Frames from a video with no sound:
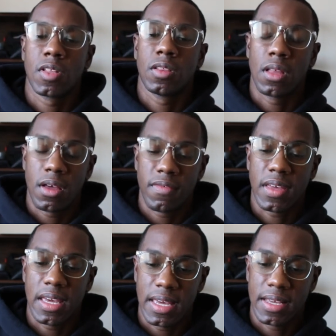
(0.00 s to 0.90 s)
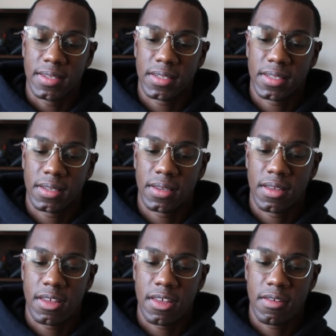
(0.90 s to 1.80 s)
love is
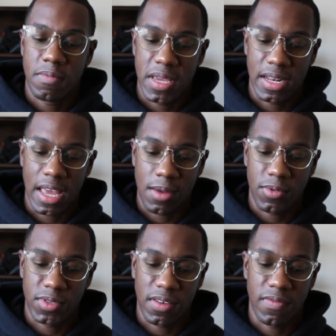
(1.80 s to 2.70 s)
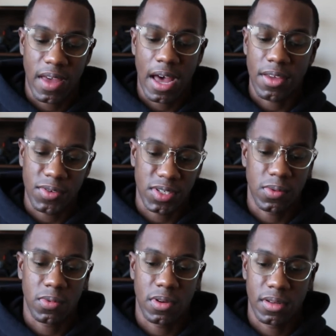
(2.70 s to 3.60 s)
being able to value
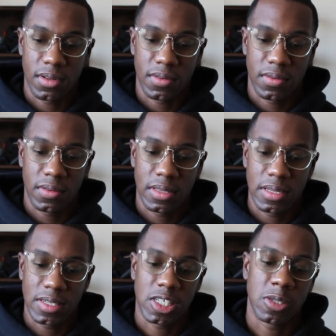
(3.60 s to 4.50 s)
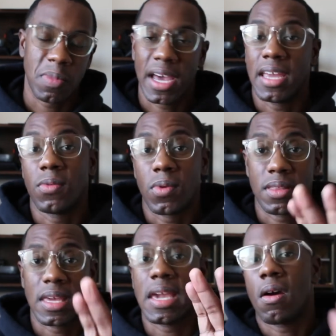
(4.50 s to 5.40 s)
someone despite
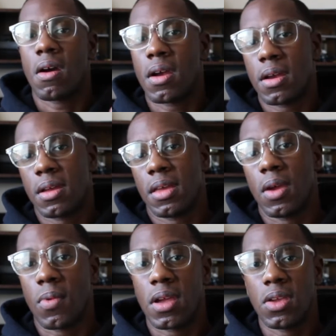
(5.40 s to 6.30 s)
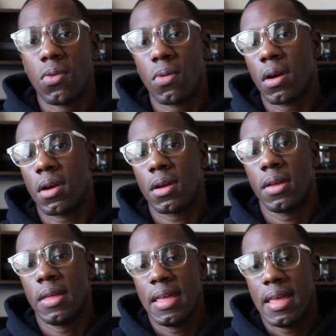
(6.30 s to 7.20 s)
where they are and where you are.
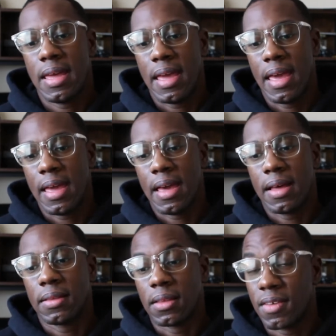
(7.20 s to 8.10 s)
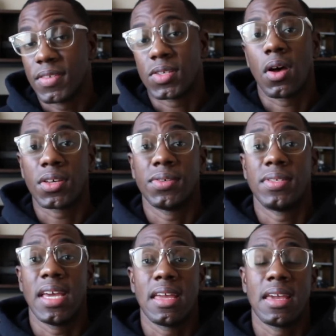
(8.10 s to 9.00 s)
Love is also
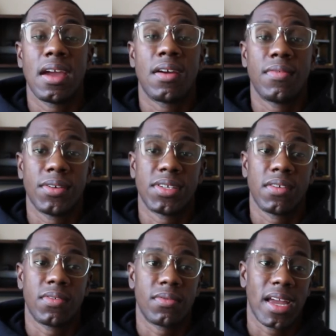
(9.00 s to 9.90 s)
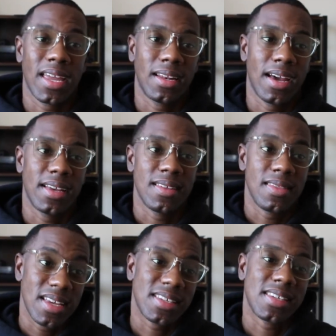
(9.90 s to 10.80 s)
taking care of yourself and recognizing
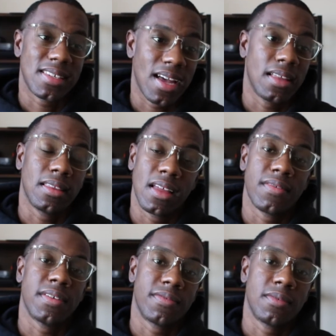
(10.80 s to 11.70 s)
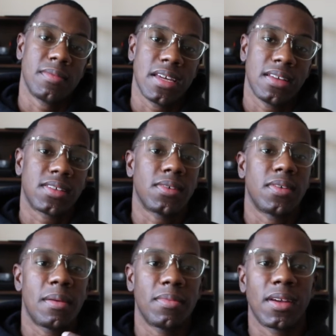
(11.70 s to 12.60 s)
this is not loving for me,
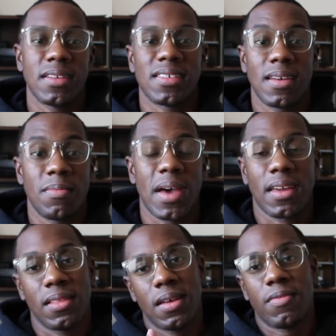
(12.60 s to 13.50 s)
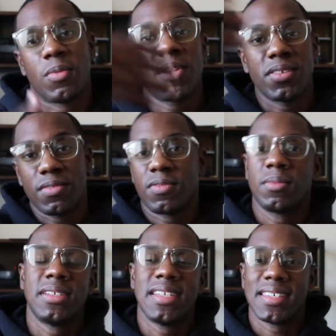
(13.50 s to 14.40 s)
so I'm going to step back and love a person
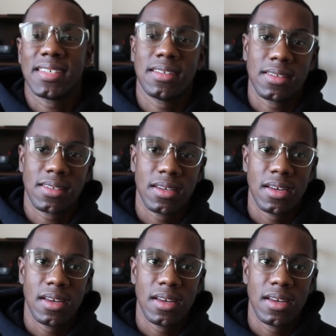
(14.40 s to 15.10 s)
from a distance.